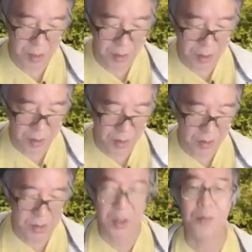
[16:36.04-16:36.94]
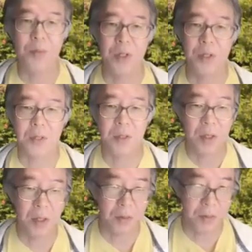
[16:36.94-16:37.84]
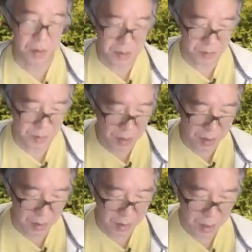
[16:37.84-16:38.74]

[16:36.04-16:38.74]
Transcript: And then you stop this algorithm here.